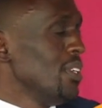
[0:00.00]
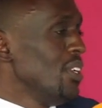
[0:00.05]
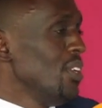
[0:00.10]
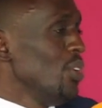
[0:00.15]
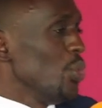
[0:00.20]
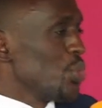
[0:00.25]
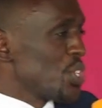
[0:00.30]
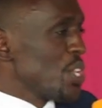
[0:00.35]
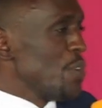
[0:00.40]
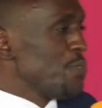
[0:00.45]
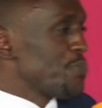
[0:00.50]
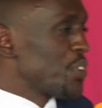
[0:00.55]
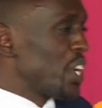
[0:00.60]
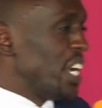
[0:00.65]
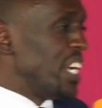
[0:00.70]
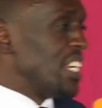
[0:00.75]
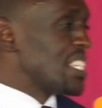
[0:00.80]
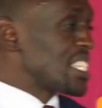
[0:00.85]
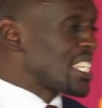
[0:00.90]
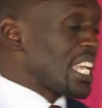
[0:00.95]
You see,
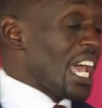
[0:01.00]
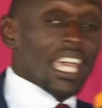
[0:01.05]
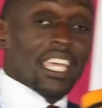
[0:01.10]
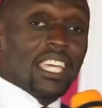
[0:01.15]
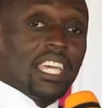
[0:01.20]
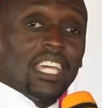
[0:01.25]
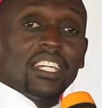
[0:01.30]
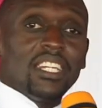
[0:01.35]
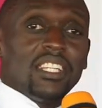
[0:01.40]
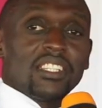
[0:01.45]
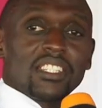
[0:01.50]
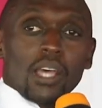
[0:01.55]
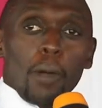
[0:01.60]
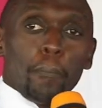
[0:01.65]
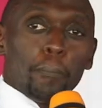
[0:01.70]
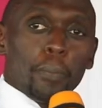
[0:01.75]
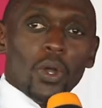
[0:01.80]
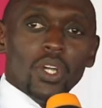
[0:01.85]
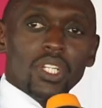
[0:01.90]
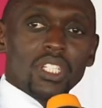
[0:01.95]
friends, I get
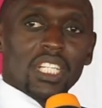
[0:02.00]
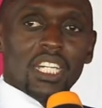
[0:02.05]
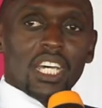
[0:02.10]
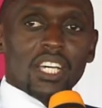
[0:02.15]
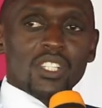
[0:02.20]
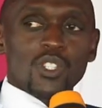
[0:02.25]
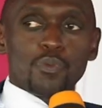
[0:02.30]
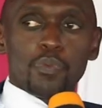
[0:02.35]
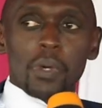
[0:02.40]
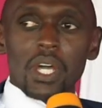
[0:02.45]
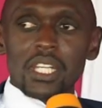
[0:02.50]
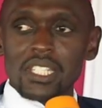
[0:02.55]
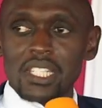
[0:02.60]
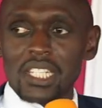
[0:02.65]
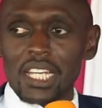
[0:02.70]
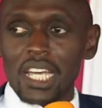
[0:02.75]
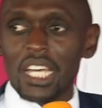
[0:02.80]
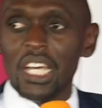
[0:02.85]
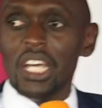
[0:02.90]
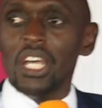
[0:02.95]
disappointed as
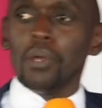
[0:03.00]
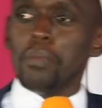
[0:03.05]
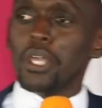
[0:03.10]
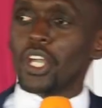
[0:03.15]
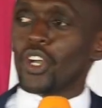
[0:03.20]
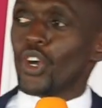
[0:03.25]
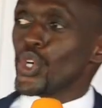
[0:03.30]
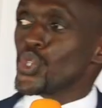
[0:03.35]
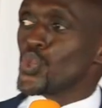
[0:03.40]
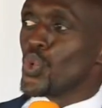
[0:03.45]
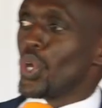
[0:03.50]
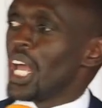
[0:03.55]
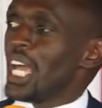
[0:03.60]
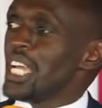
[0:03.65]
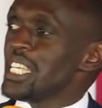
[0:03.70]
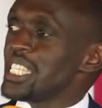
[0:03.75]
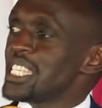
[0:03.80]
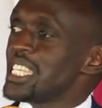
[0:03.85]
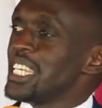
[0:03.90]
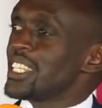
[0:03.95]
pastor because when
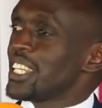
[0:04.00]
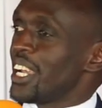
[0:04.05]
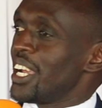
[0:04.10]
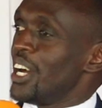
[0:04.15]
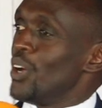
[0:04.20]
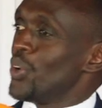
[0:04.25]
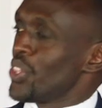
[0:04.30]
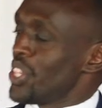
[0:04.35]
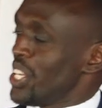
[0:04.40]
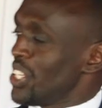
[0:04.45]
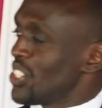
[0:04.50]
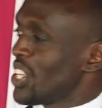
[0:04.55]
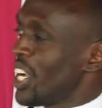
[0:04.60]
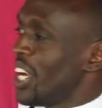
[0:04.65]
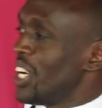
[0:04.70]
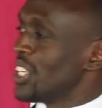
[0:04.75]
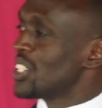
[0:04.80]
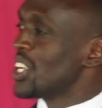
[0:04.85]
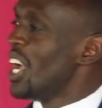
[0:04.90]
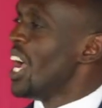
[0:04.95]
I sit around the
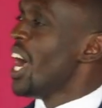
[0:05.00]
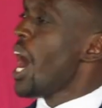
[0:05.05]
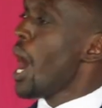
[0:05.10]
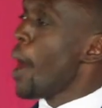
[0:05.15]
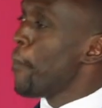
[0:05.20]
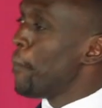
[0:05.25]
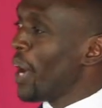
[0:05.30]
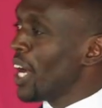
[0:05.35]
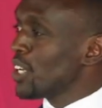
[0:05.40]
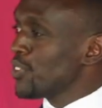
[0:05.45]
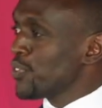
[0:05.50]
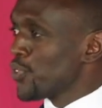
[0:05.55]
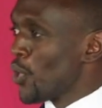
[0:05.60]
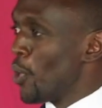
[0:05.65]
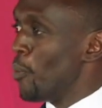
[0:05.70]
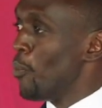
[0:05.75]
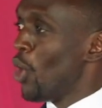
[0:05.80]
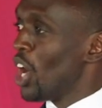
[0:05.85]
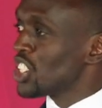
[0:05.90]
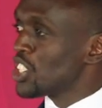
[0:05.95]
church, apart
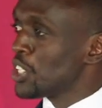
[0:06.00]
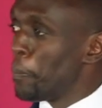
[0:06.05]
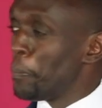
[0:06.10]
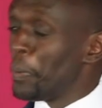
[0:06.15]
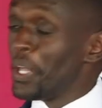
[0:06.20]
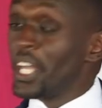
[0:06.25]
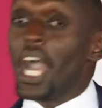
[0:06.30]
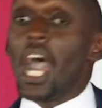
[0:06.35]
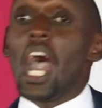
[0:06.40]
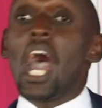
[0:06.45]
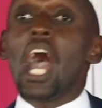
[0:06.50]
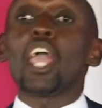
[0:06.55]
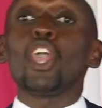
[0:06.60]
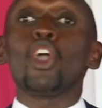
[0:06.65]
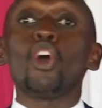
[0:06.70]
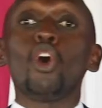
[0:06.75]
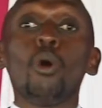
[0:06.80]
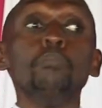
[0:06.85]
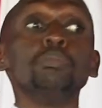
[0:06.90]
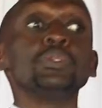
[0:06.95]
from worshiping, I
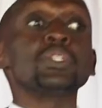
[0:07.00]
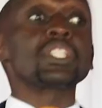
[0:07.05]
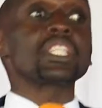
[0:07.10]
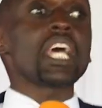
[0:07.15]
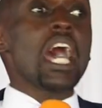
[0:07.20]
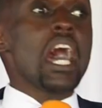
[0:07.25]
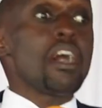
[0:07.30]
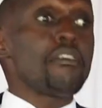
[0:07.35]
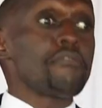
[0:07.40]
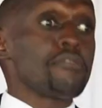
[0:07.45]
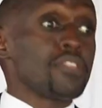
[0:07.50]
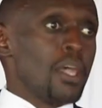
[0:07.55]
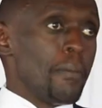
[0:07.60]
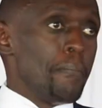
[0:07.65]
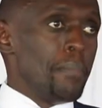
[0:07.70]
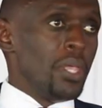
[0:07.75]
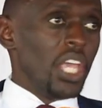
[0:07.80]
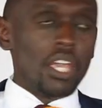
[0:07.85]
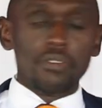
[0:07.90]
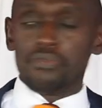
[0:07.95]
observe the
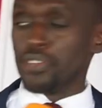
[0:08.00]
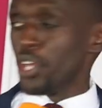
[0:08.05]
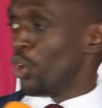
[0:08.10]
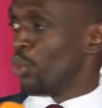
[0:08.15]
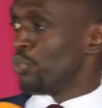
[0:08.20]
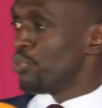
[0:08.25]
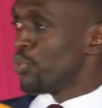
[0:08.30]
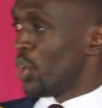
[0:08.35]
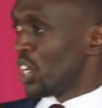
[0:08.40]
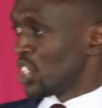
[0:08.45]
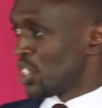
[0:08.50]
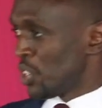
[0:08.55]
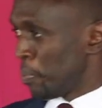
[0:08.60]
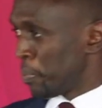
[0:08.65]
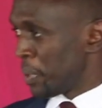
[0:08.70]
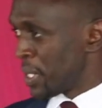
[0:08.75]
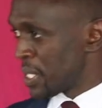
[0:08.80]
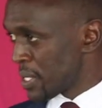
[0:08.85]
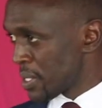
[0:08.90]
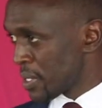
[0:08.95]
behavior of
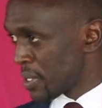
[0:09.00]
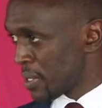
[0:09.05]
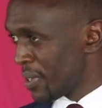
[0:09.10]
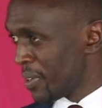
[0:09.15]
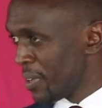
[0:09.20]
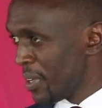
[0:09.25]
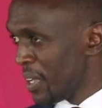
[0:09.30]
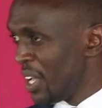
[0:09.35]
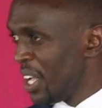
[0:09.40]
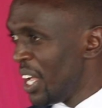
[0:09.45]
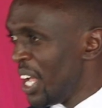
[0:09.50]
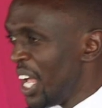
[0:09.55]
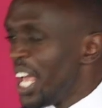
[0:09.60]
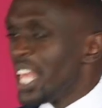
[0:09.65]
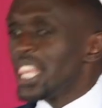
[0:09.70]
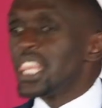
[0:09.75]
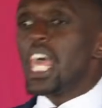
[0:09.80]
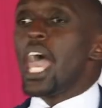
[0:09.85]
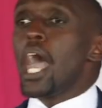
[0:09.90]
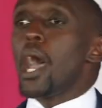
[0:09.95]
worshipers.
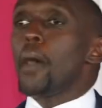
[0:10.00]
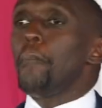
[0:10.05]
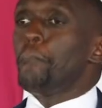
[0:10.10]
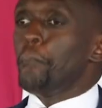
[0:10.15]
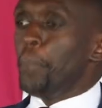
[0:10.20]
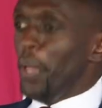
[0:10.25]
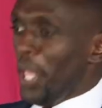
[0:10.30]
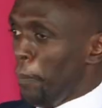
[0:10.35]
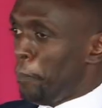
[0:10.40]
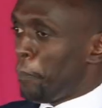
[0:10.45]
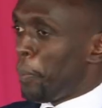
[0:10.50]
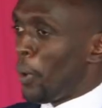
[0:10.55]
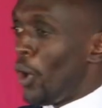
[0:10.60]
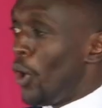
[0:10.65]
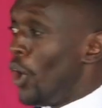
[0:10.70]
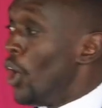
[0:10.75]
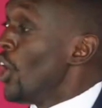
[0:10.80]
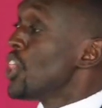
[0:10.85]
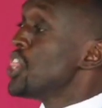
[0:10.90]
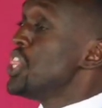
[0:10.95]
There are
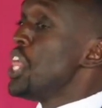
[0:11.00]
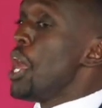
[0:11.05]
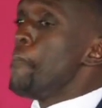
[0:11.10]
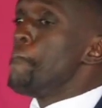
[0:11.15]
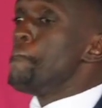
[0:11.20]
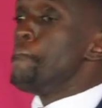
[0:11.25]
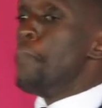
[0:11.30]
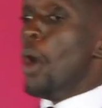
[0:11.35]
people, the